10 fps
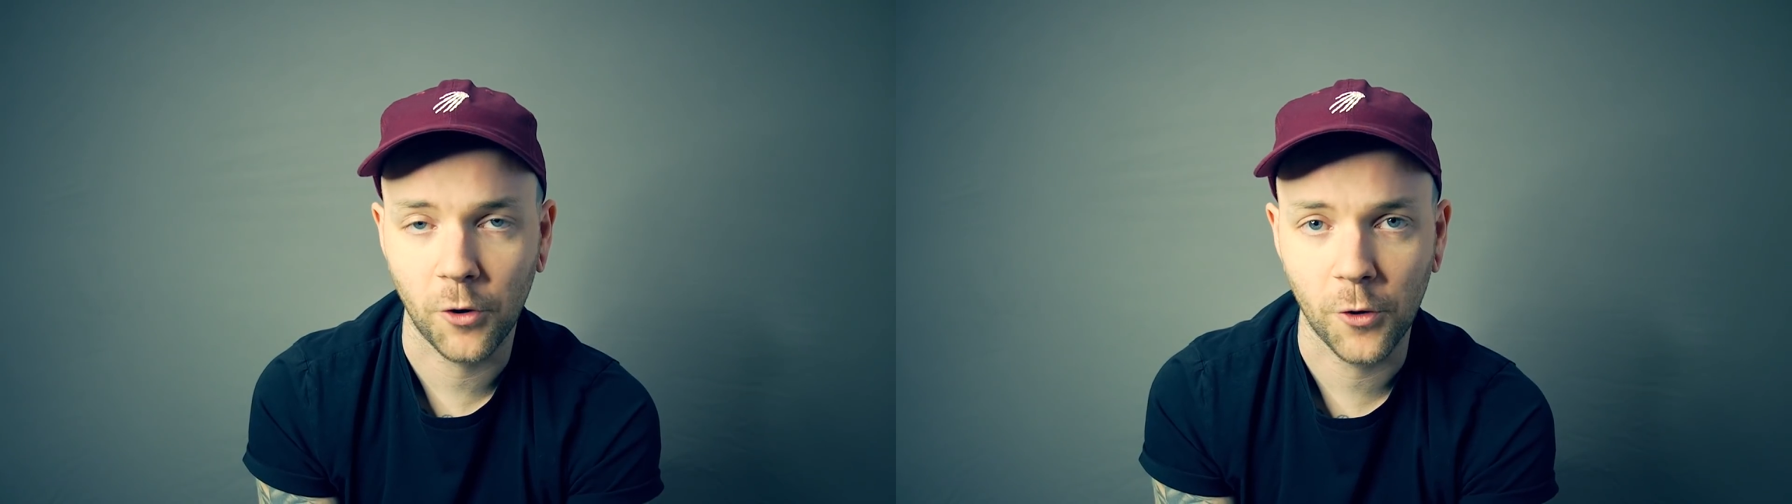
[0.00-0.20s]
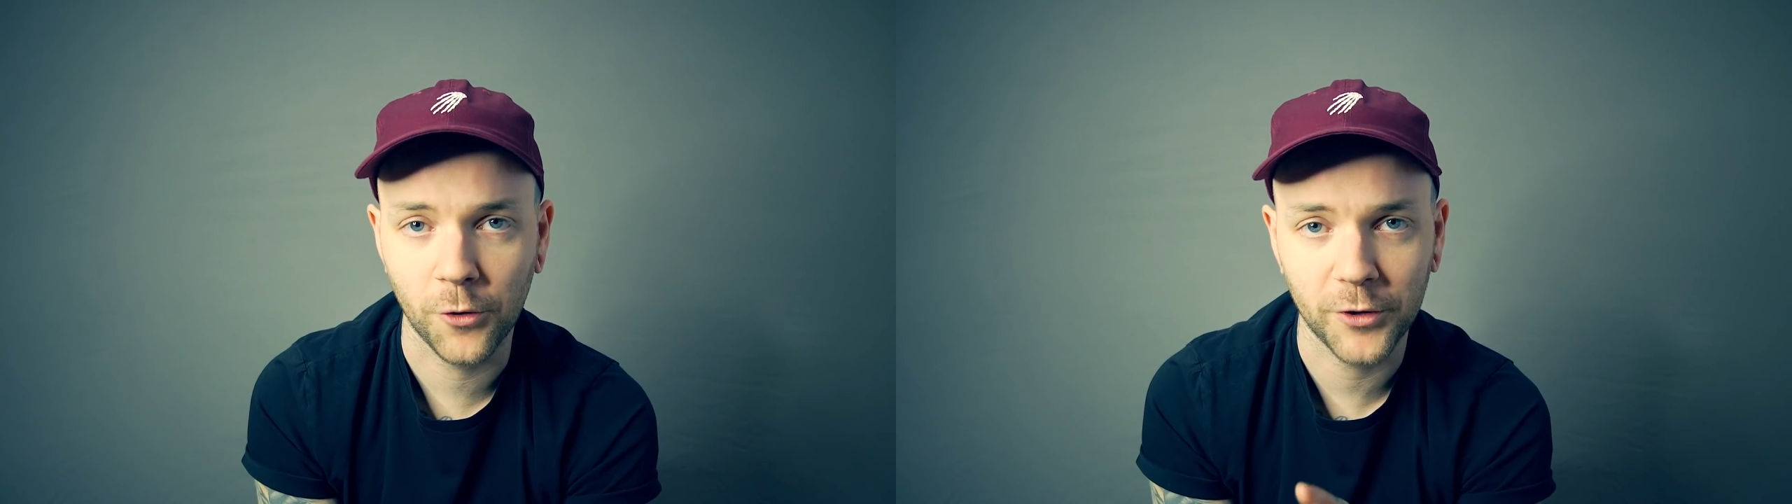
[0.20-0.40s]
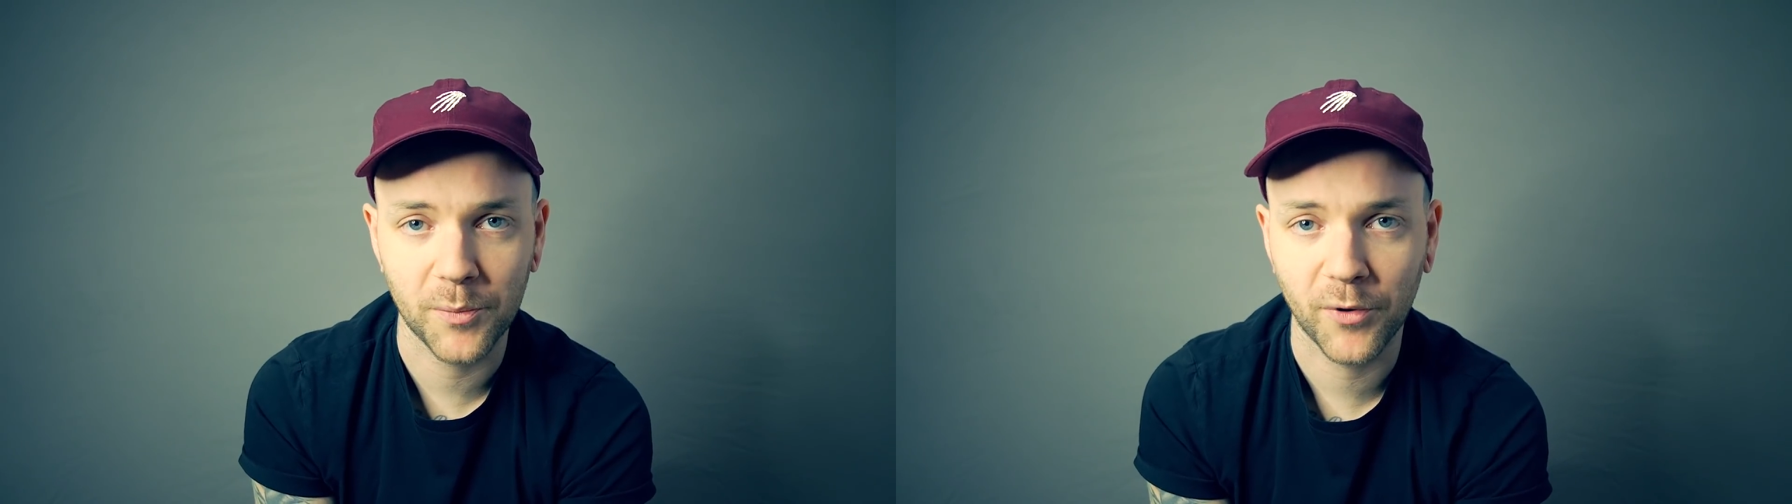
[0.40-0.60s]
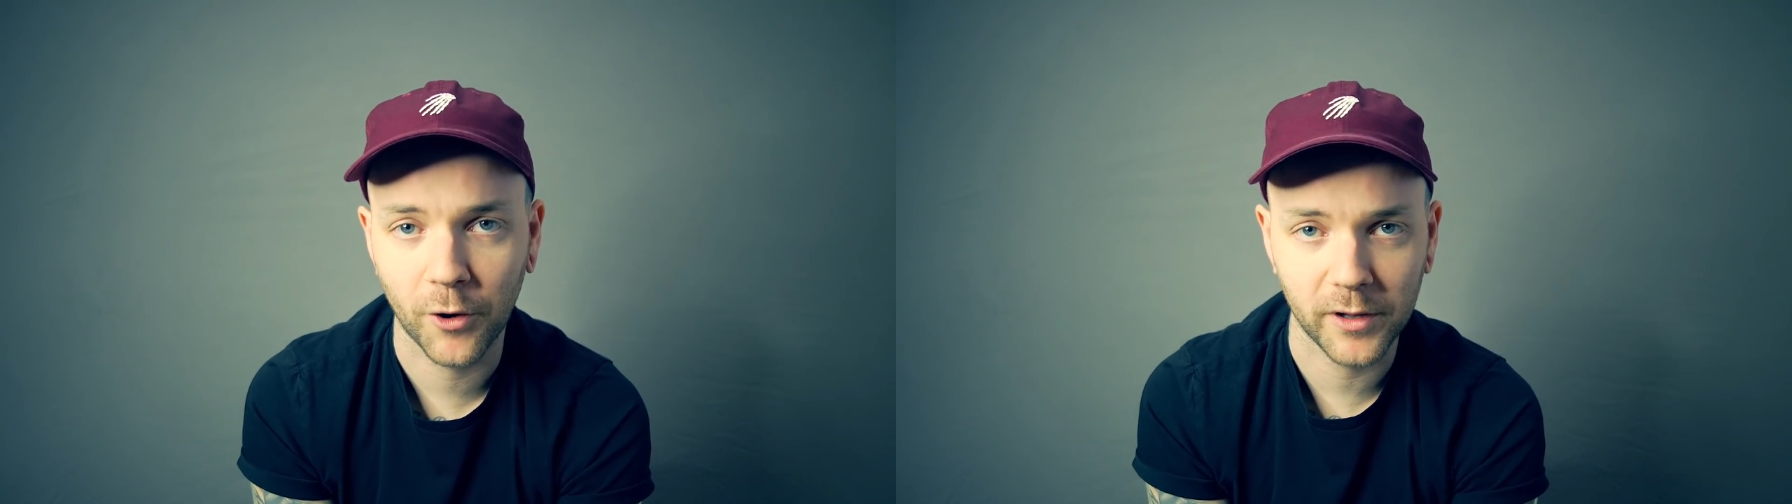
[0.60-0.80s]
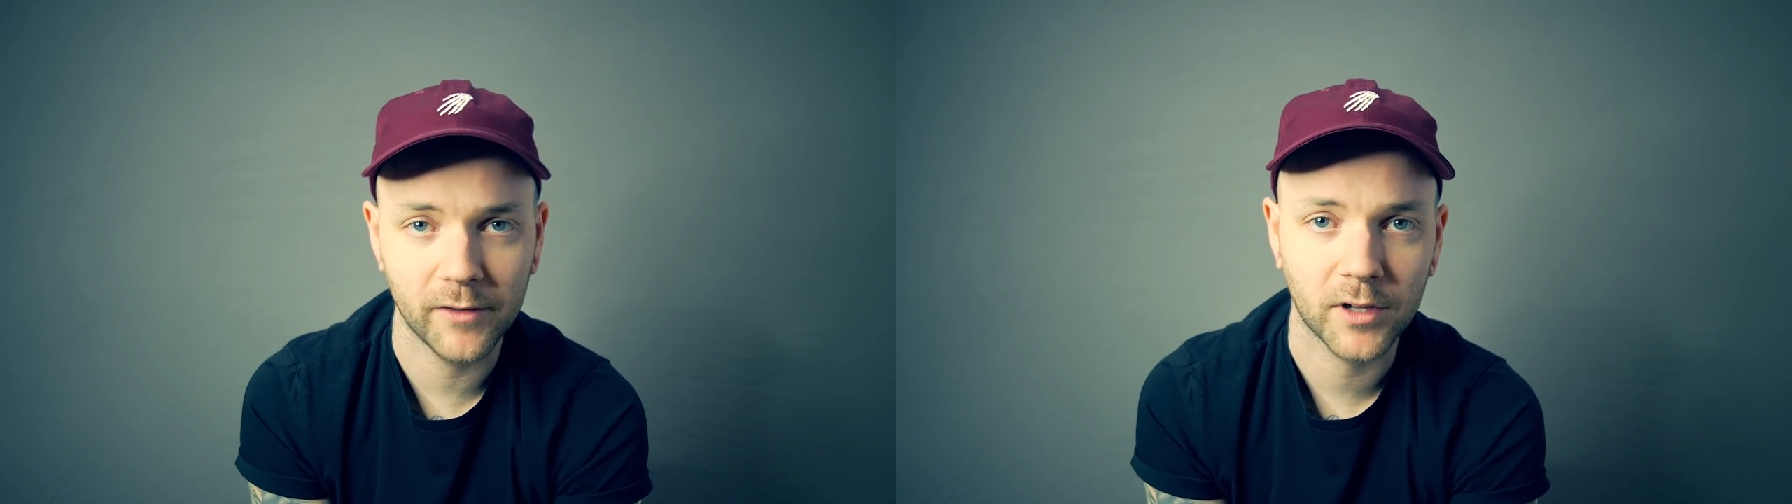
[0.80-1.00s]
only
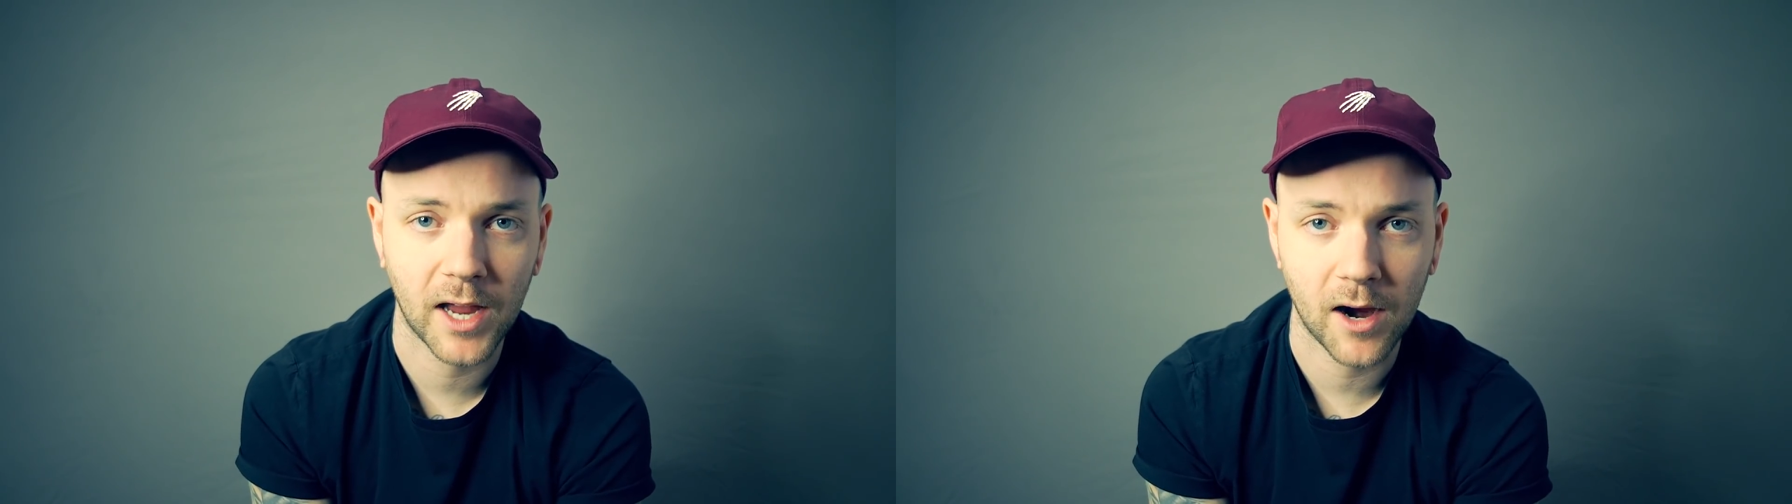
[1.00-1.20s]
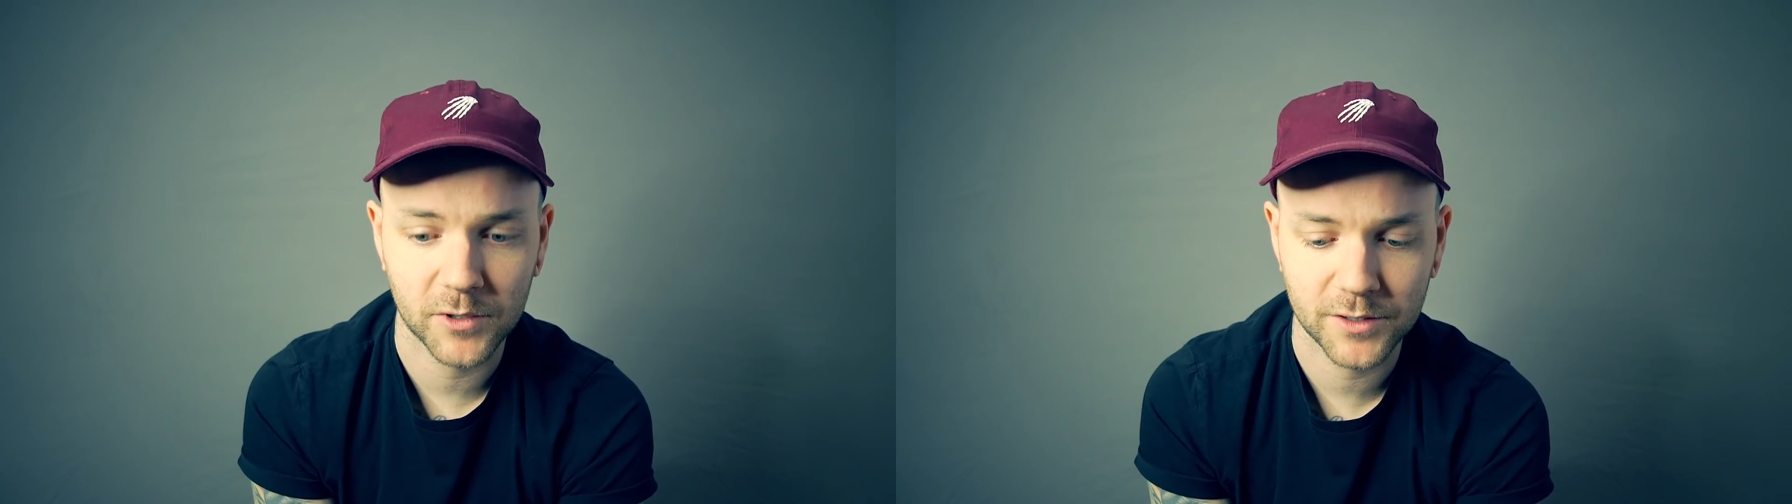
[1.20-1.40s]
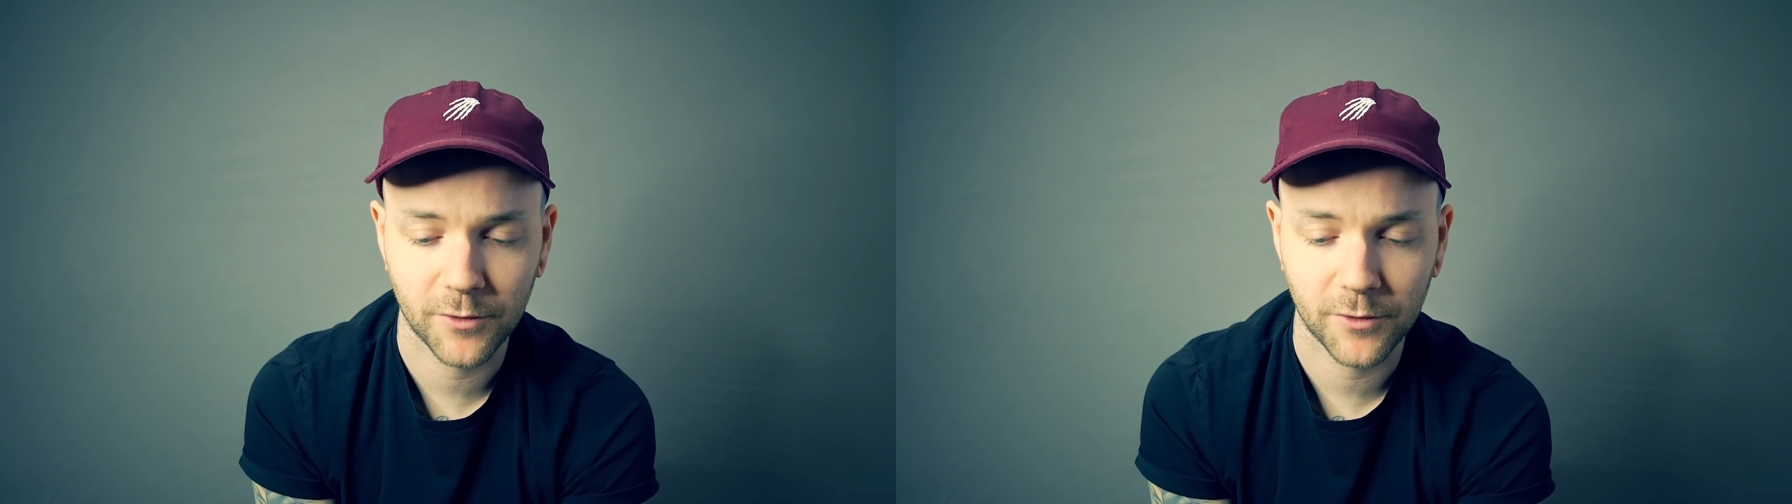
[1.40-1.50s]
pro level cameras